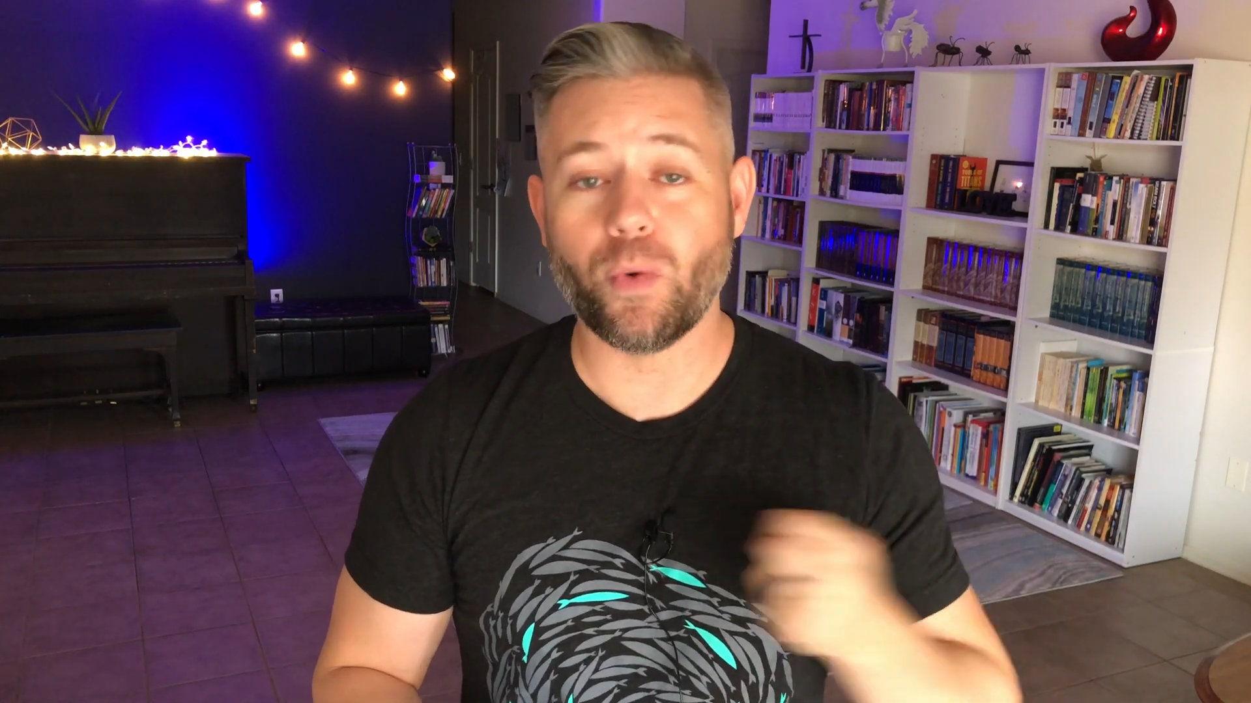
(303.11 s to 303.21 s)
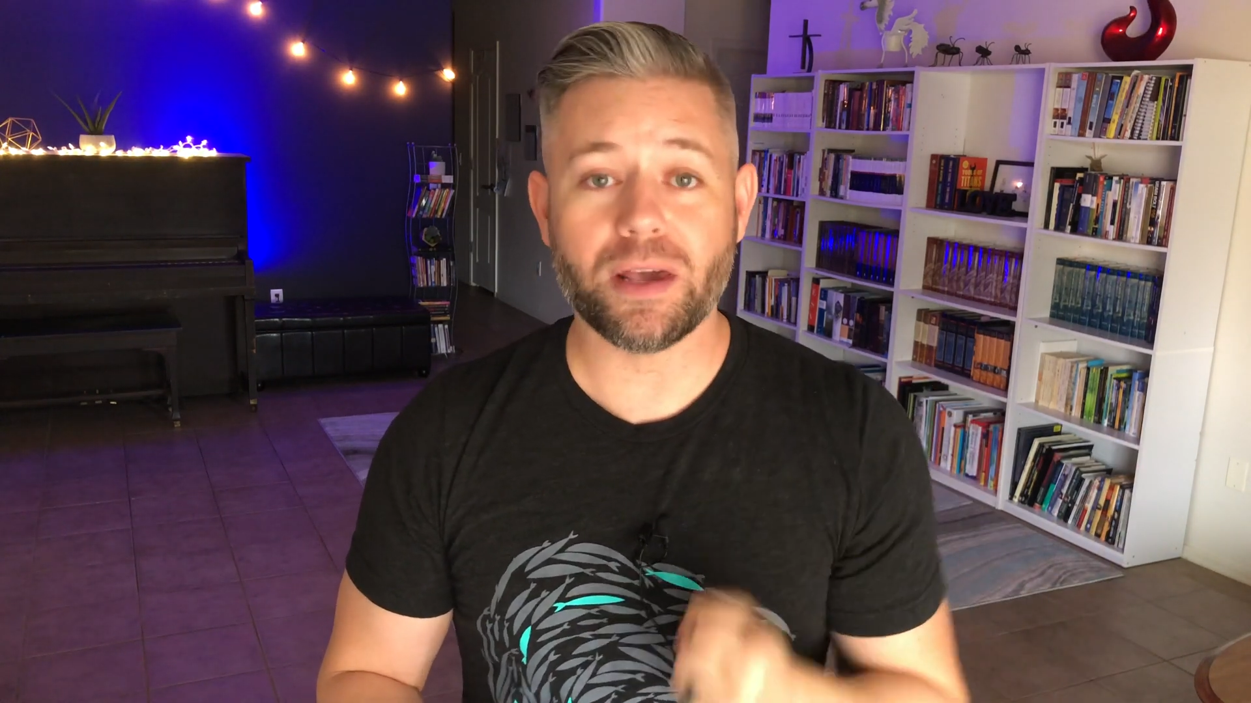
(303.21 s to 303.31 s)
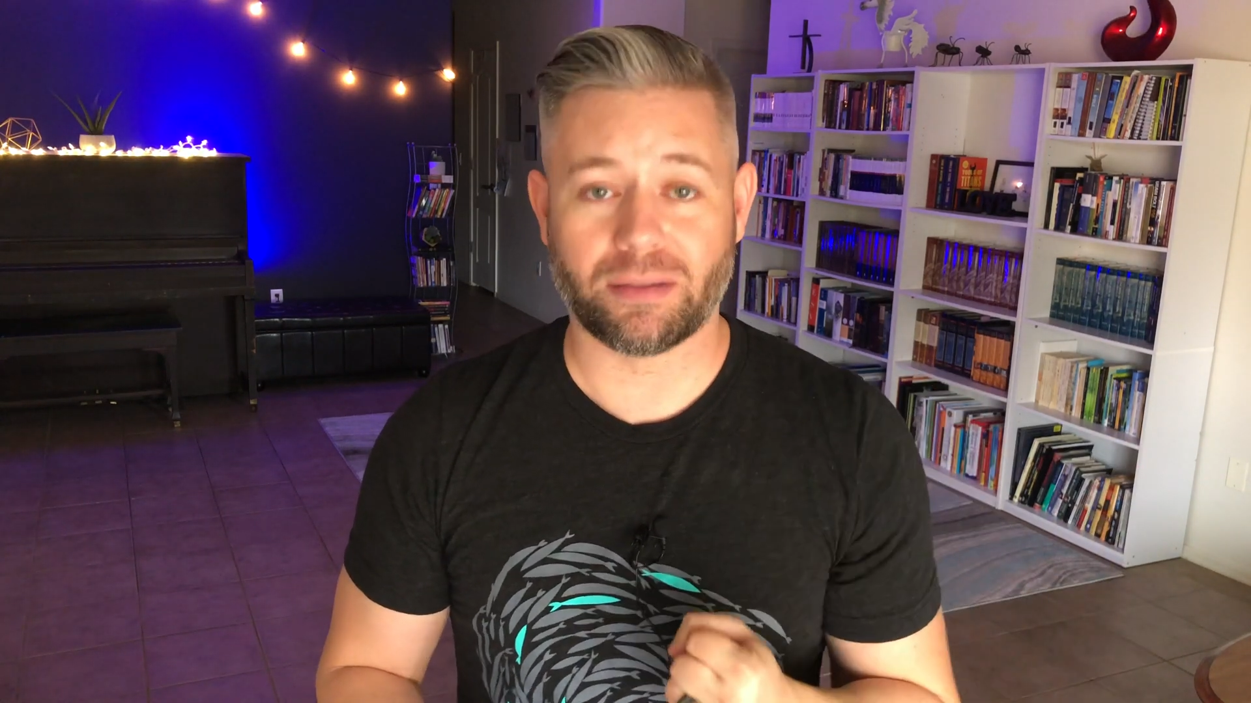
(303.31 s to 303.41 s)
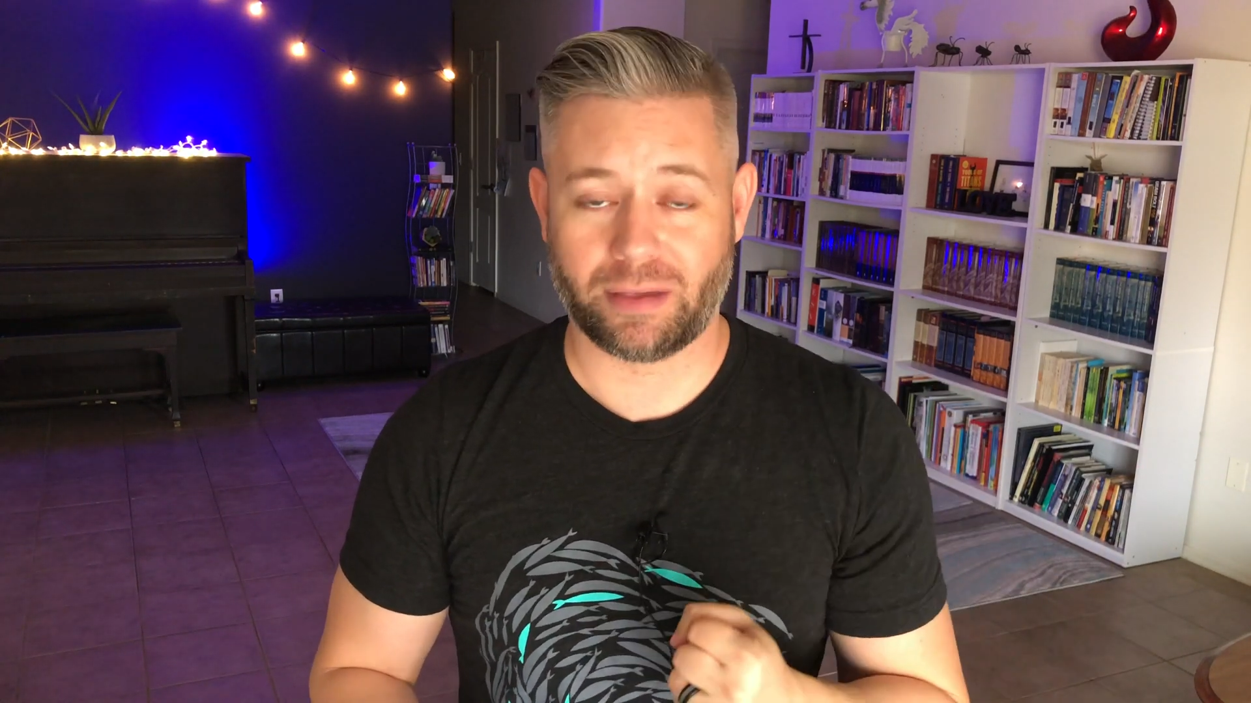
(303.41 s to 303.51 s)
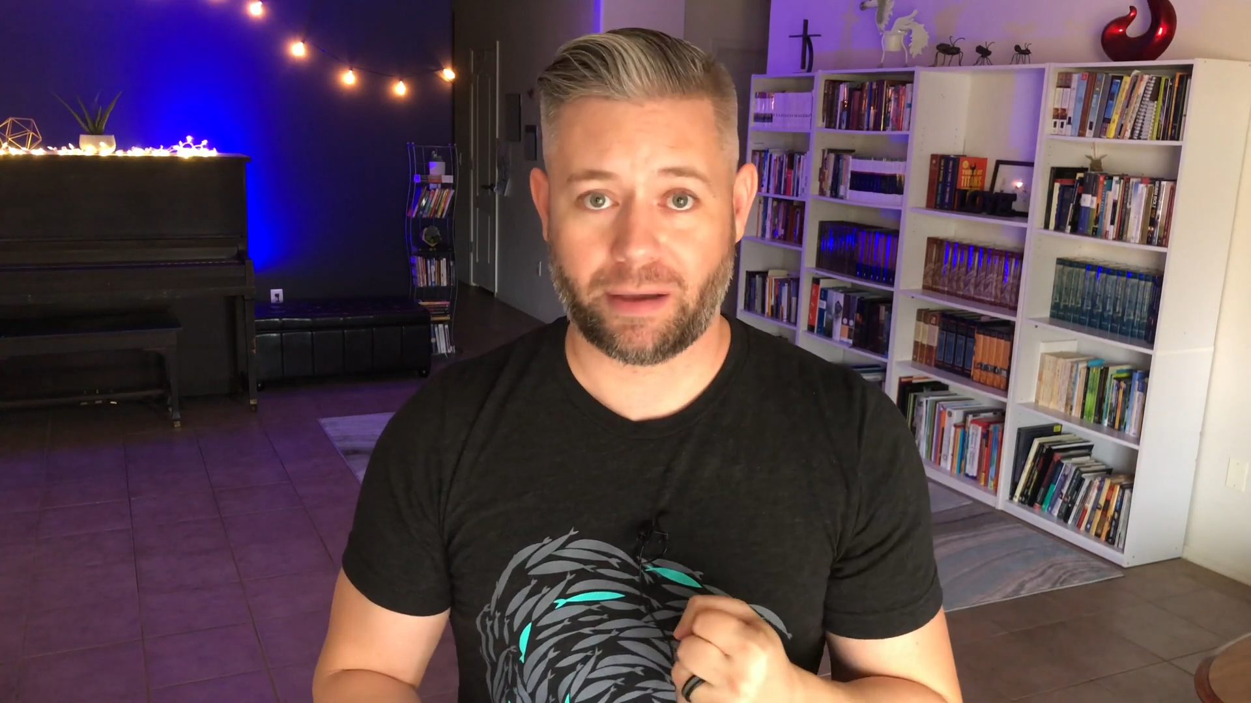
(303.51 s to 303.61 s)

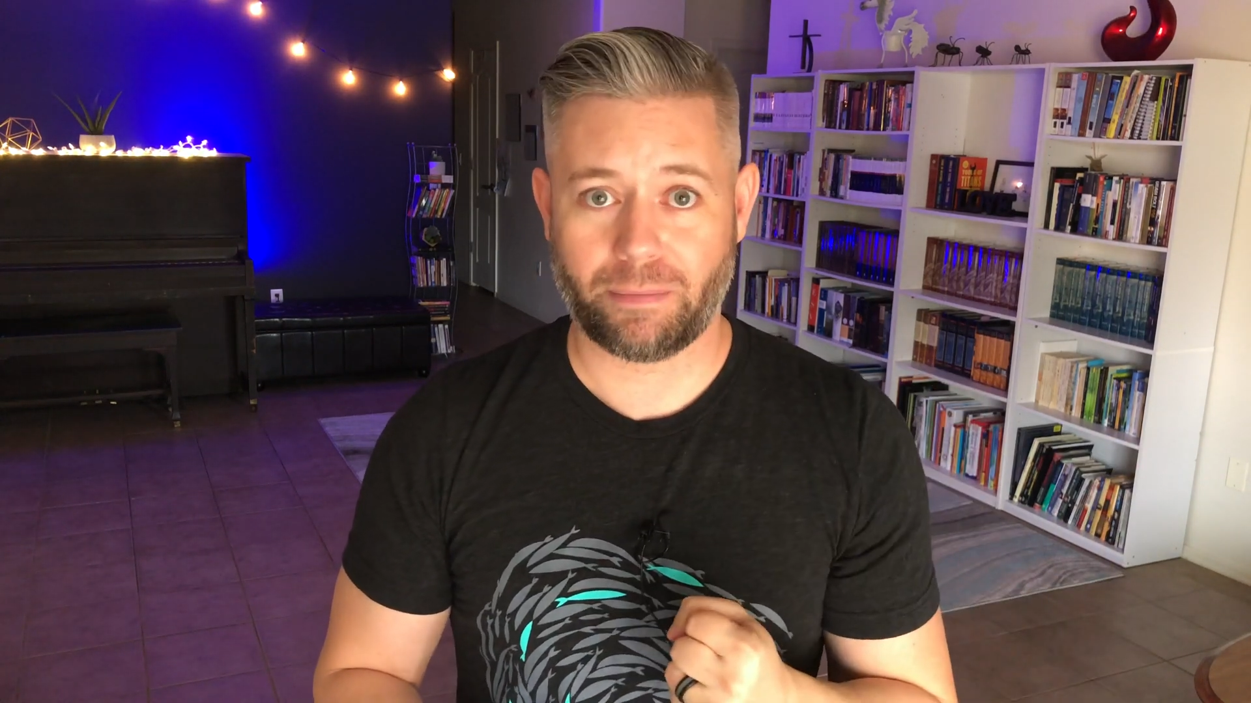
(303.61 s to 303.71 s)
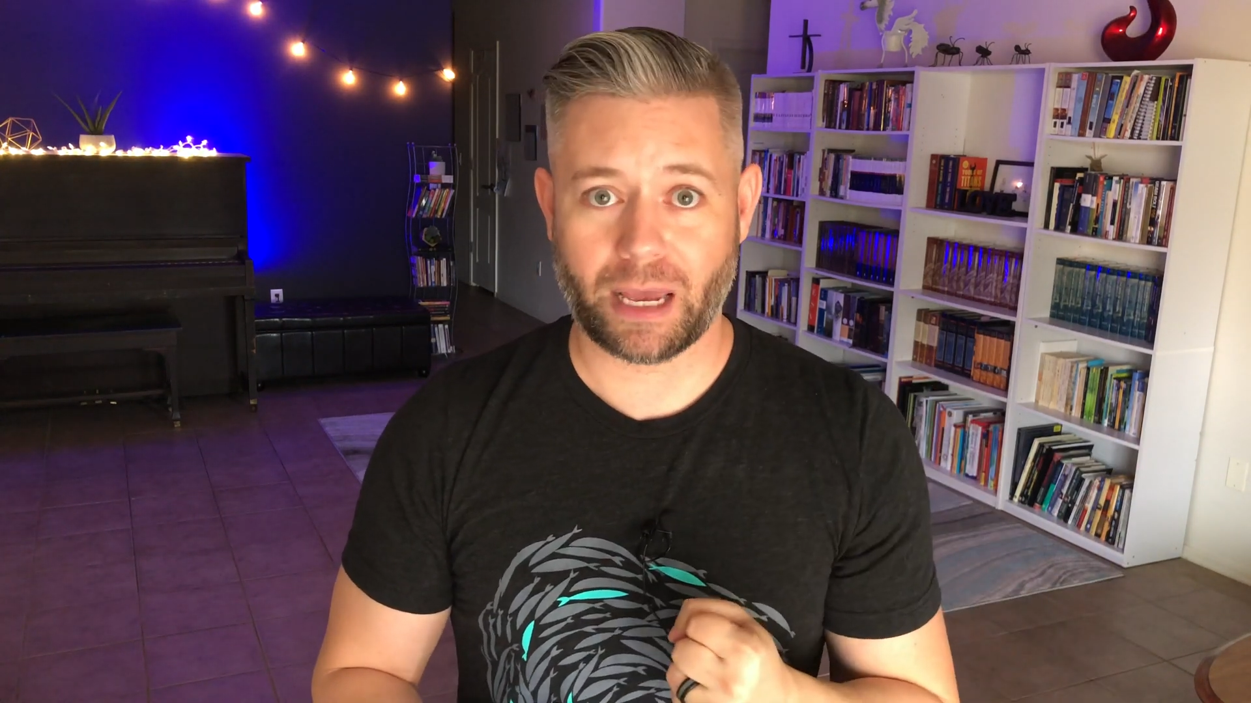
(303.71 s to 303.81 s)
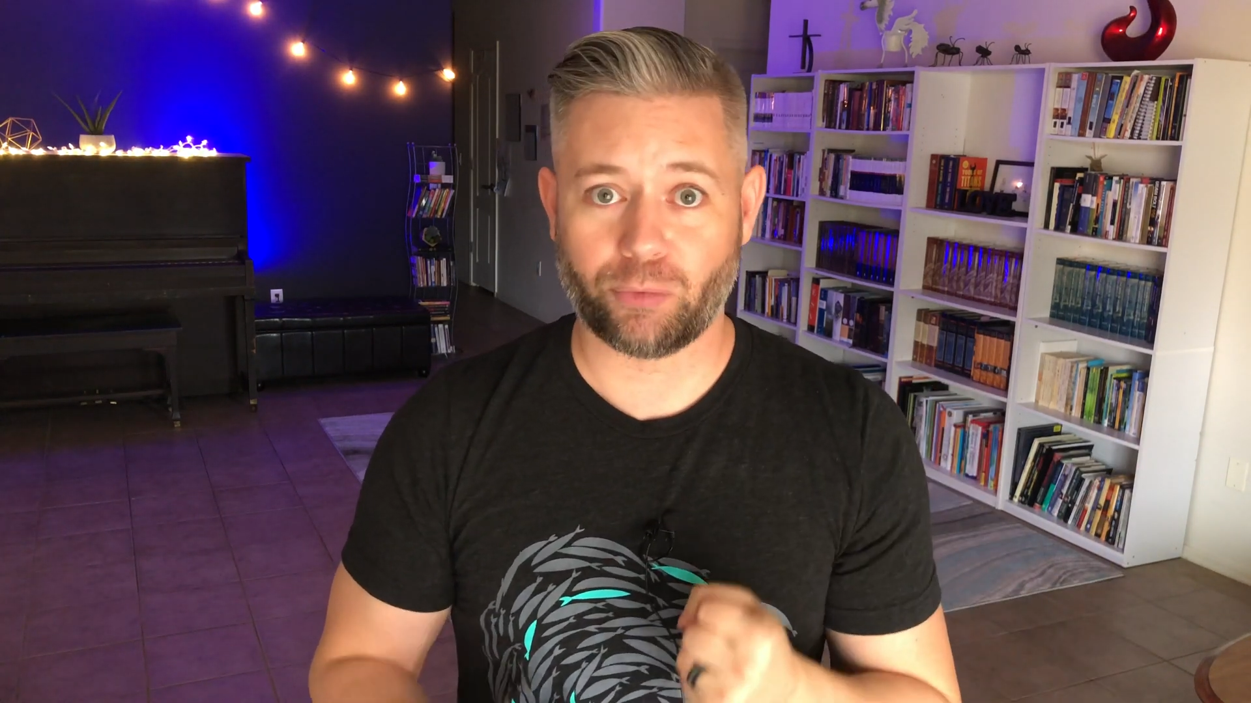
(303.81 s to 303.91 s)
with them and